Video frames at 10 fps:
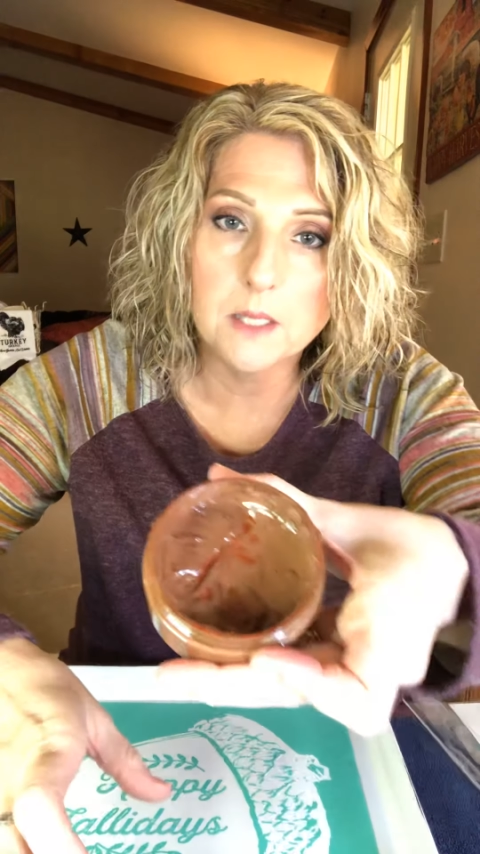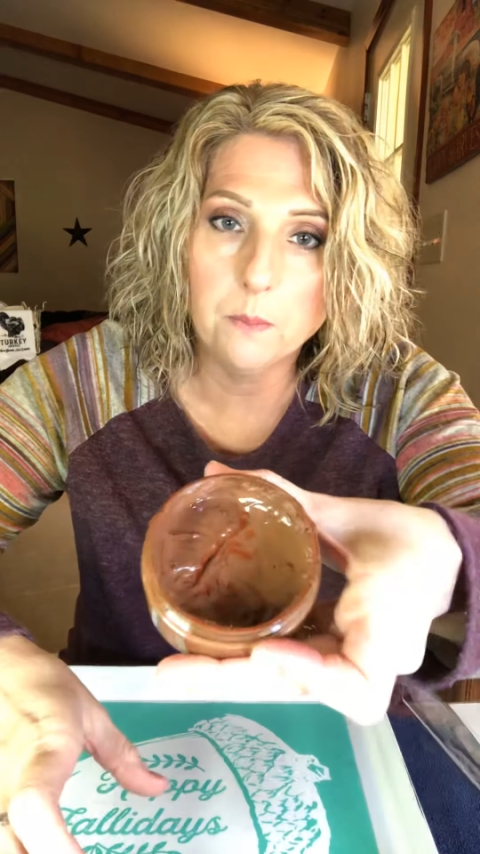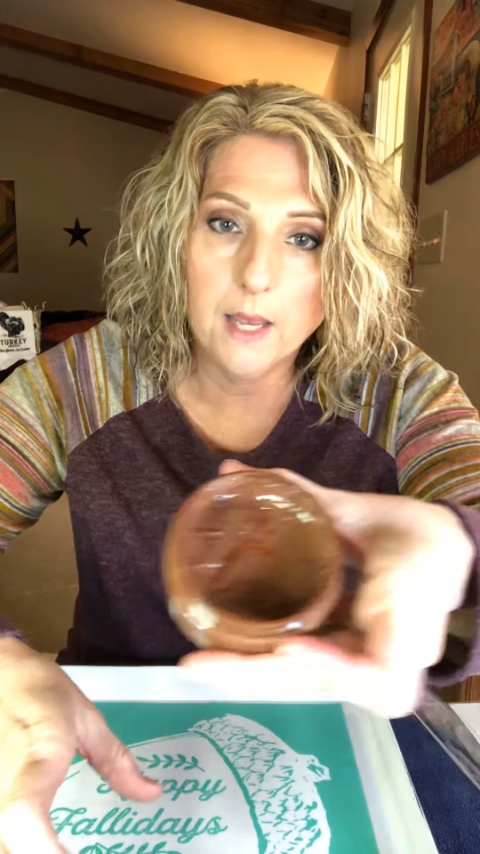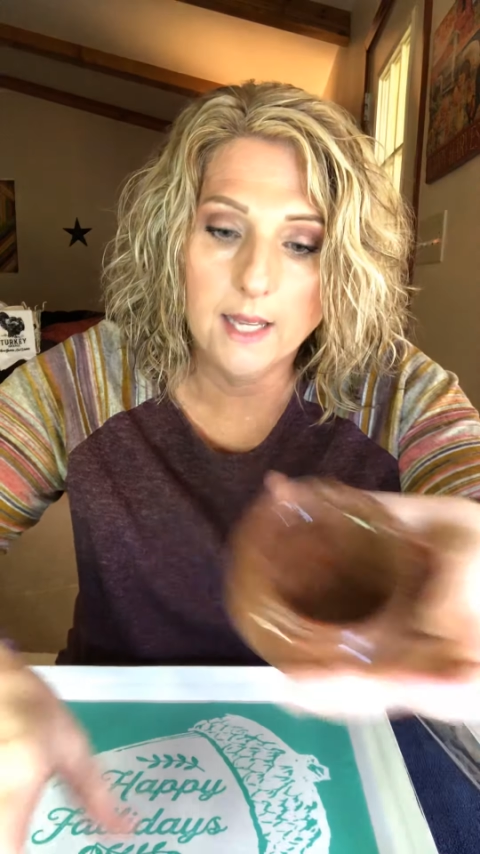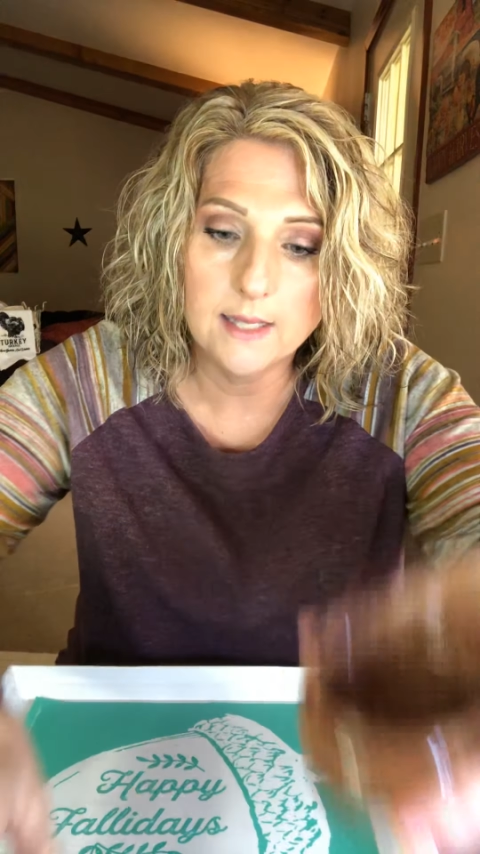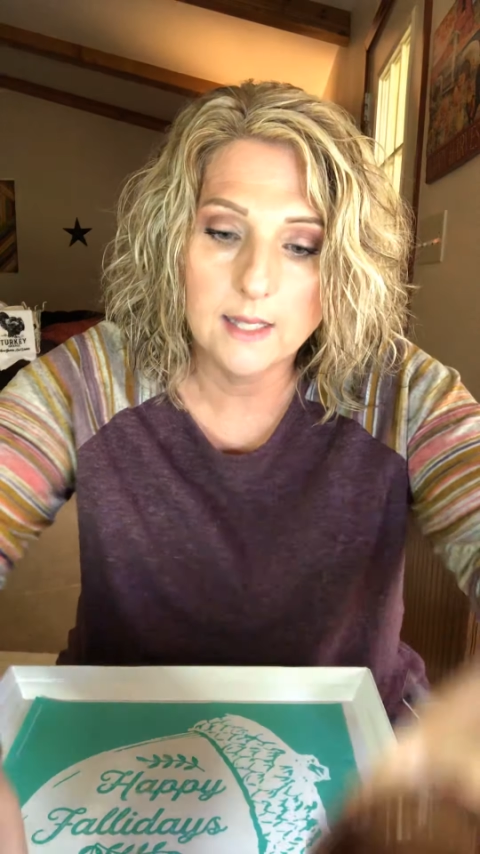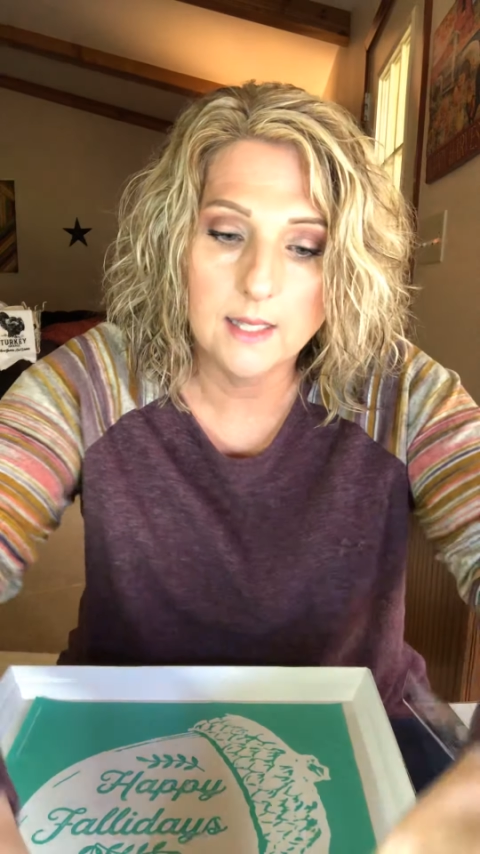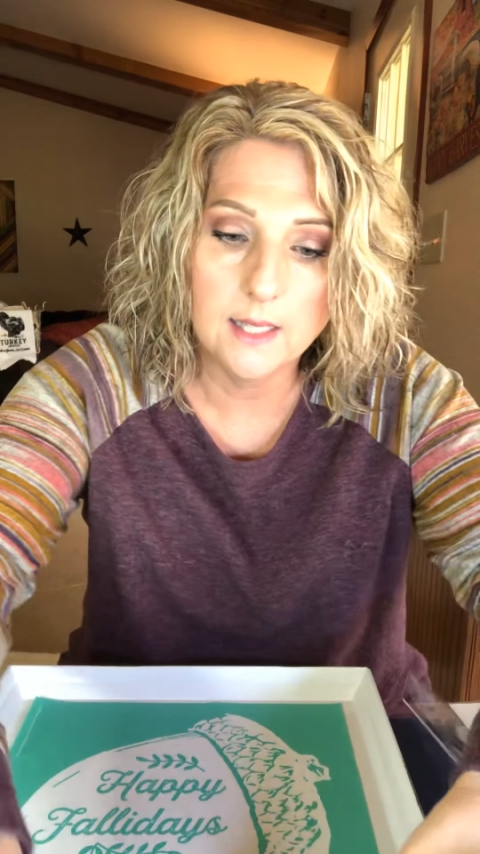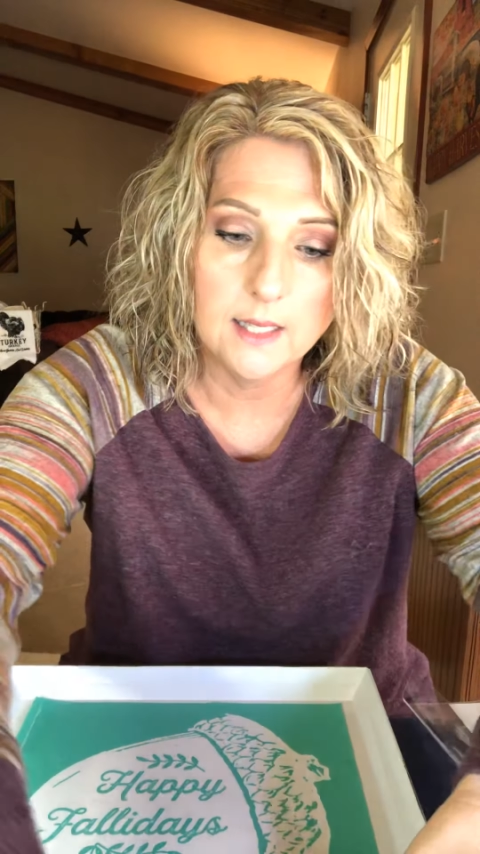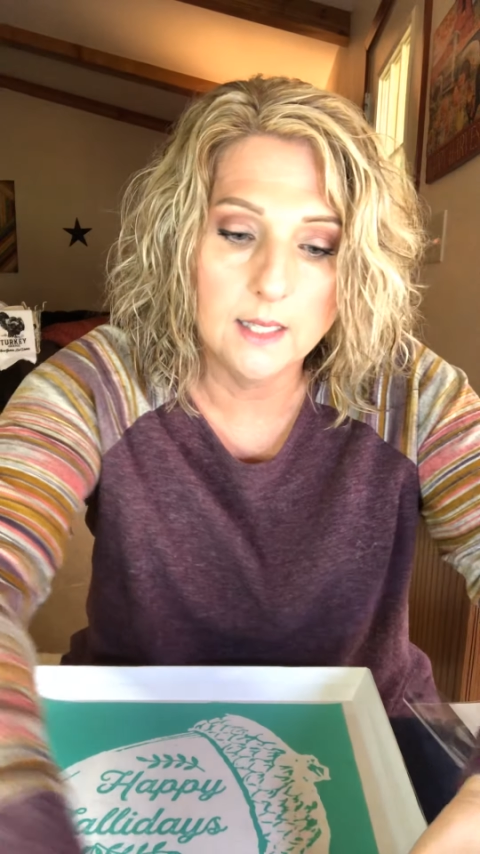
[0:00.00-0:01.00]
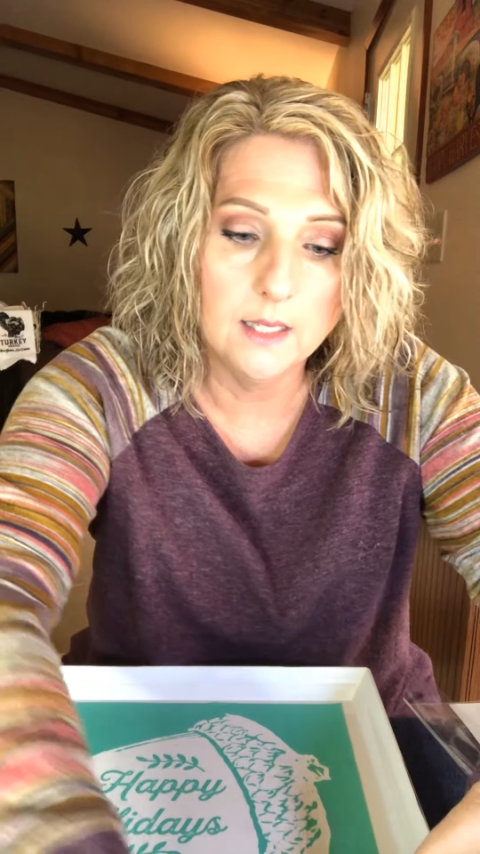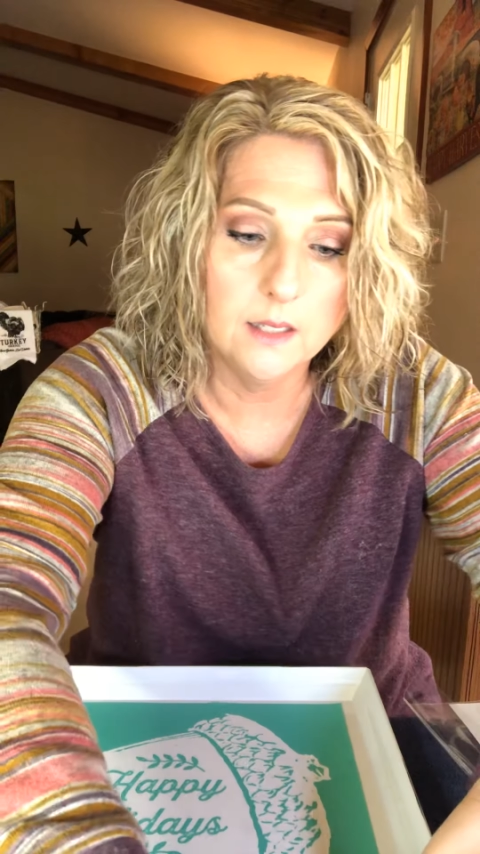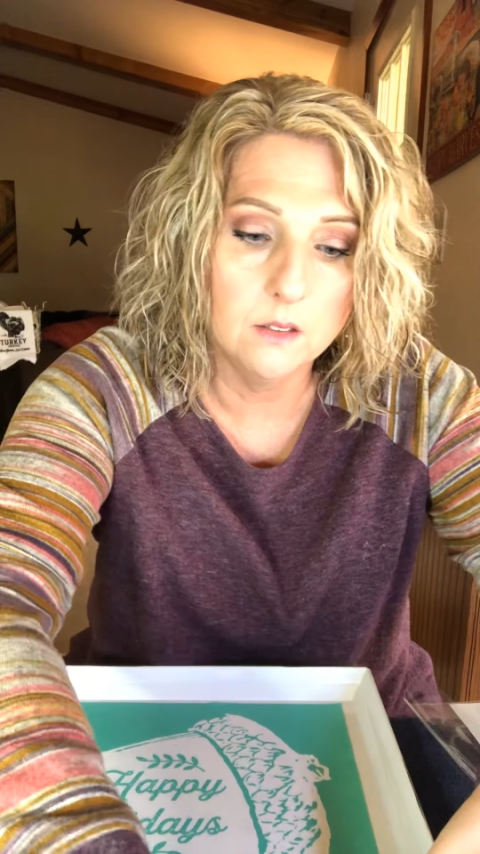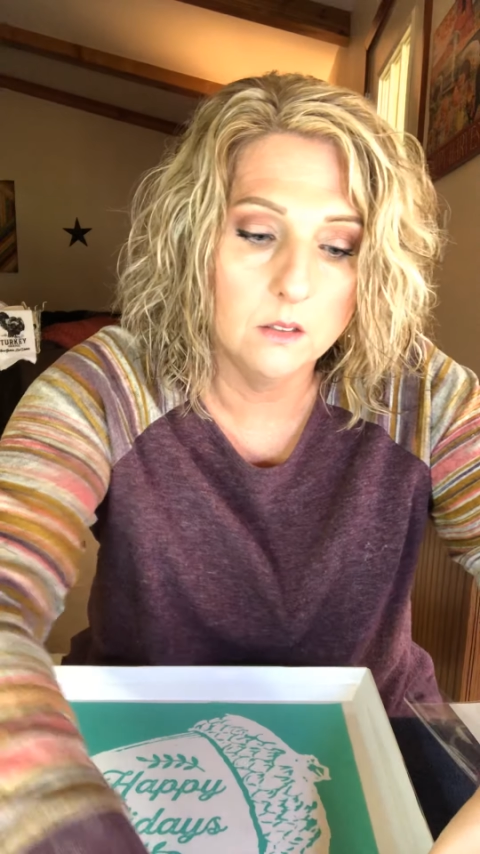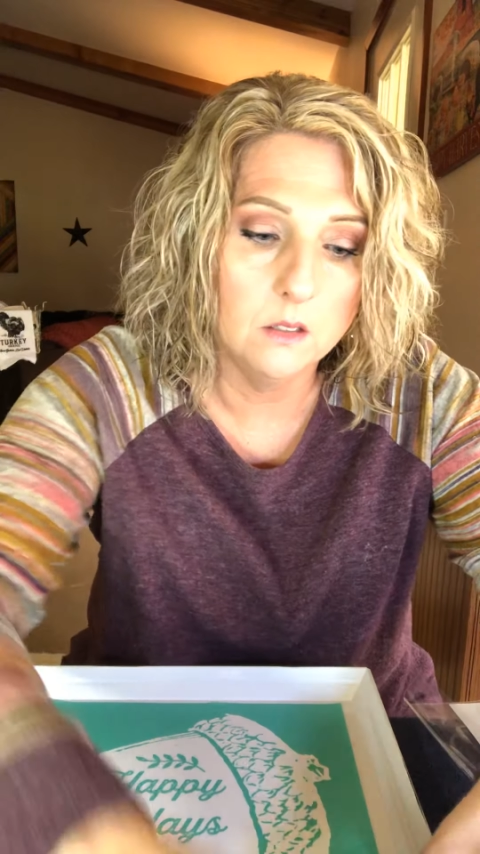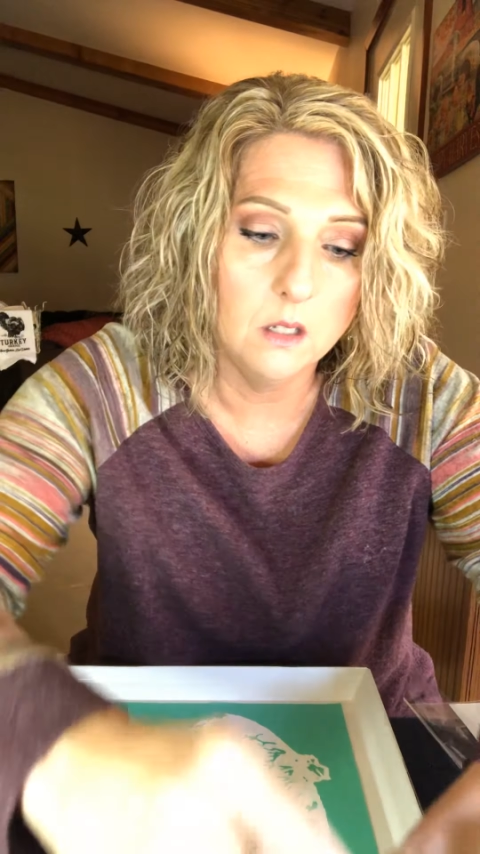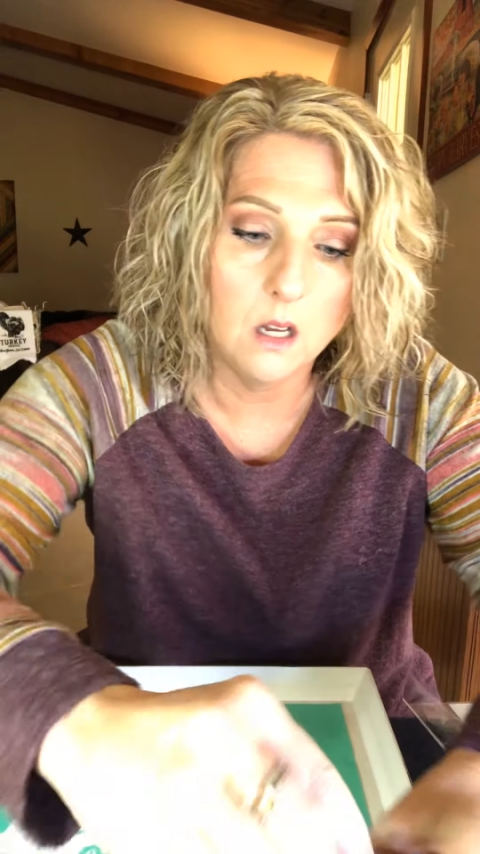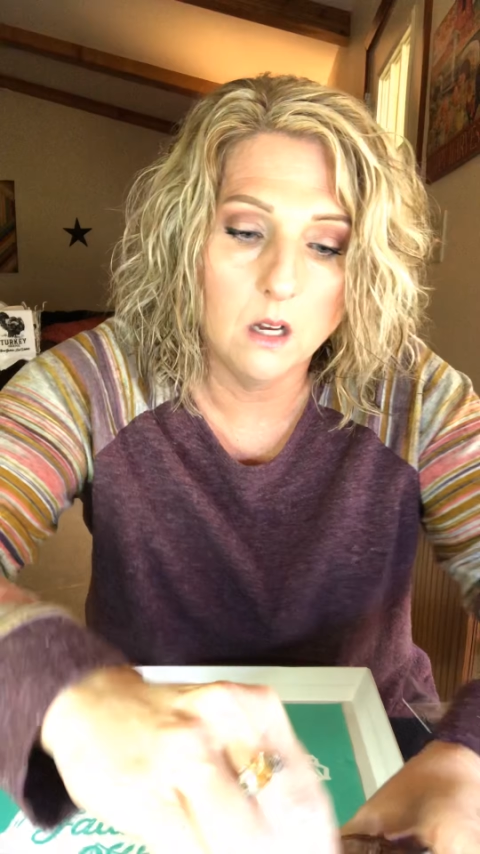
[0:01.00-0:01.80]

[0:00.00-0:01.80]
paste can get a little